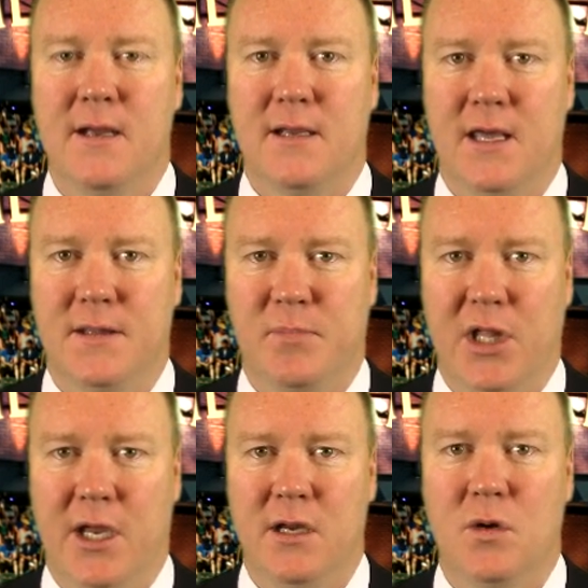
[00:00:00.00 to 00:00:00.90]
Get the
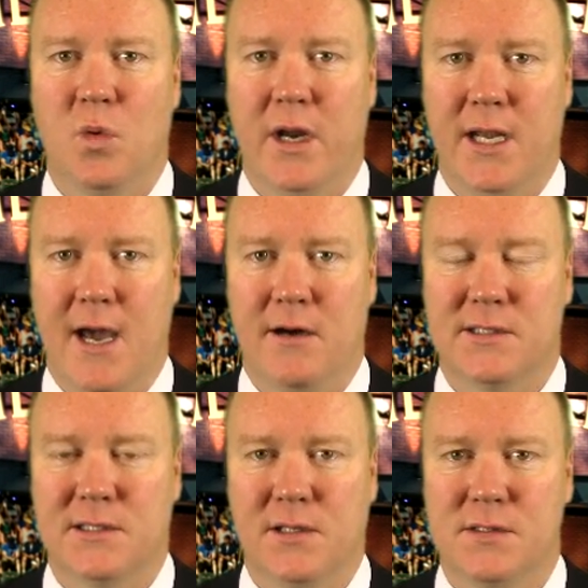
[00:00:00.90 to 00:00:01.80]
play right now
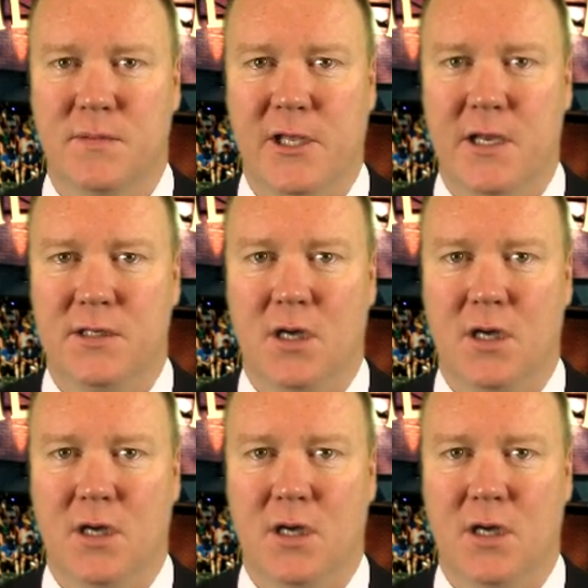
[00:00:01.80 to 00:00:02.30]
exclusively at